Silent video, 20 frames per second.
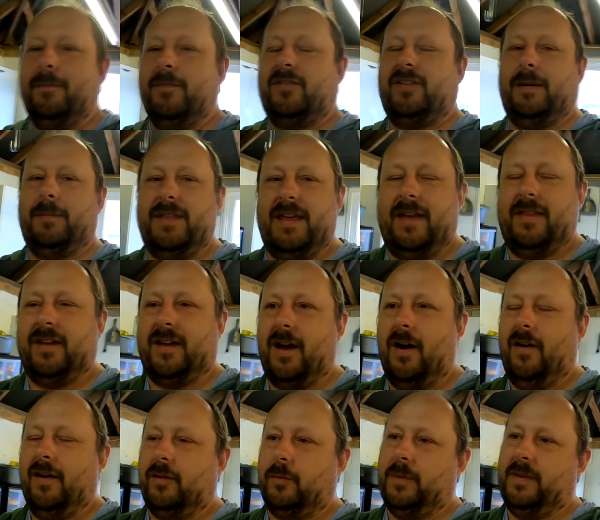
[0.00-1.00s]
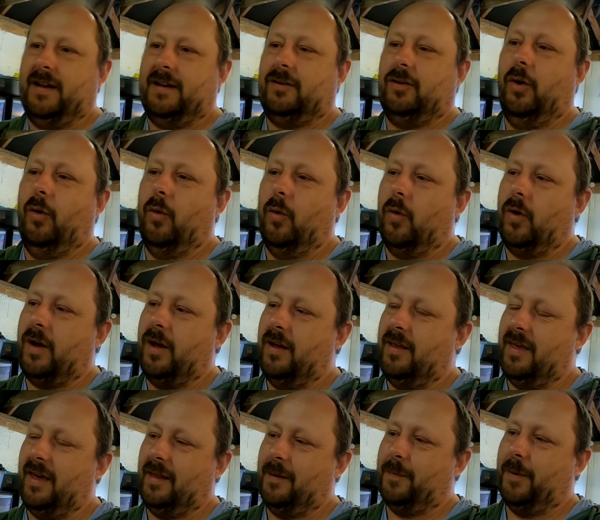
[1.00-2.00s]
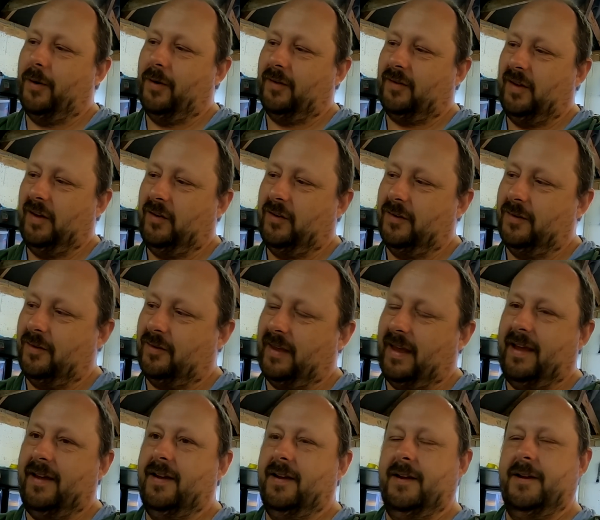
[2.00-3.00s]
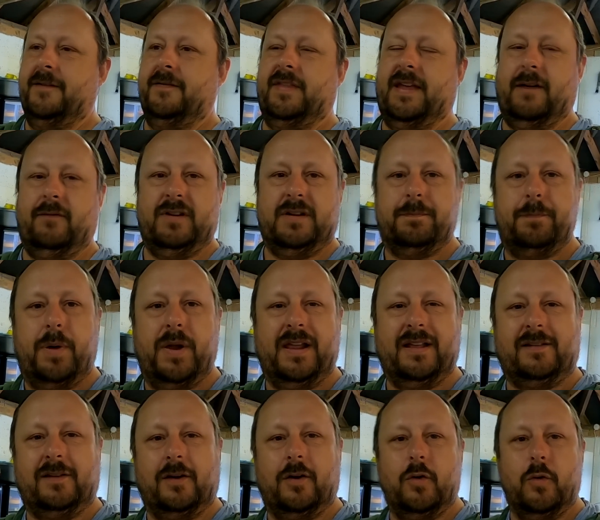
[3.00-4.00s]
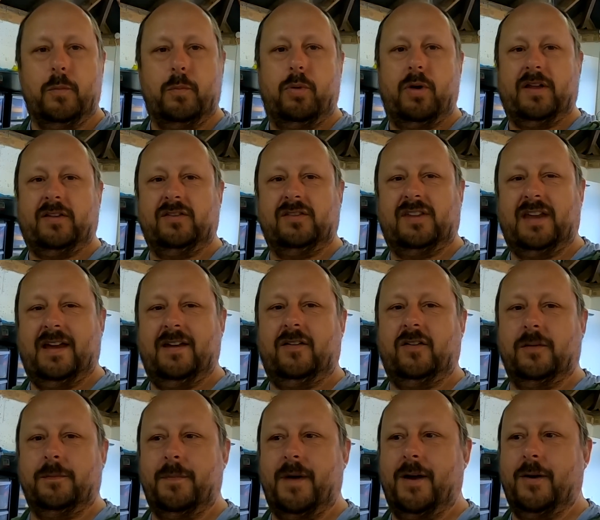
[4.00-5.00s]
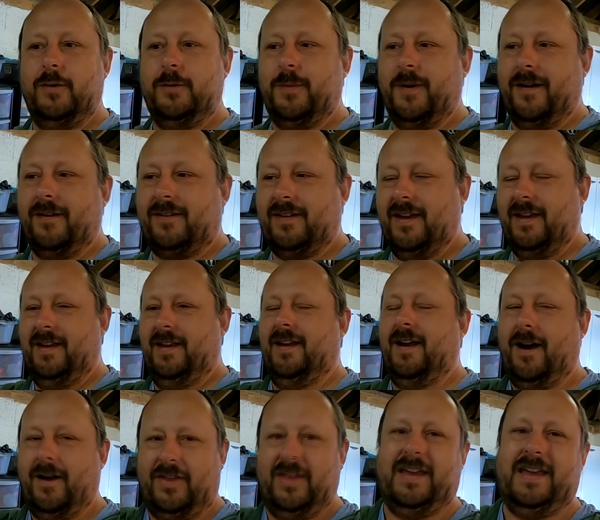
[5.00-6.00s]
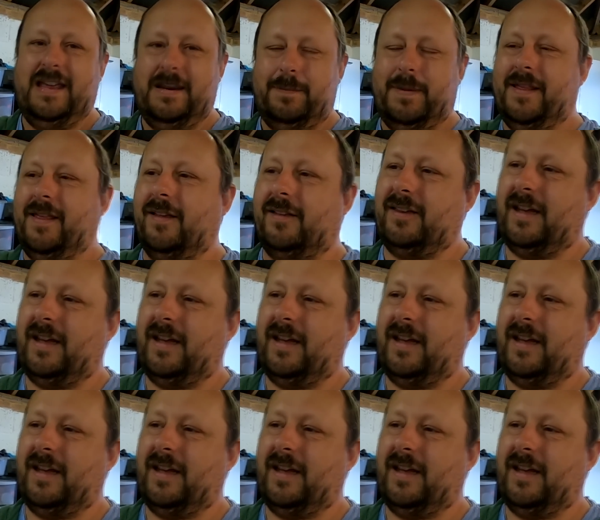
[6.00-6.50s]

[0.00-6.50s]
Some of the other guys, when they talk, the other politicians, they're in political presentation mode, whereas I think he'd be the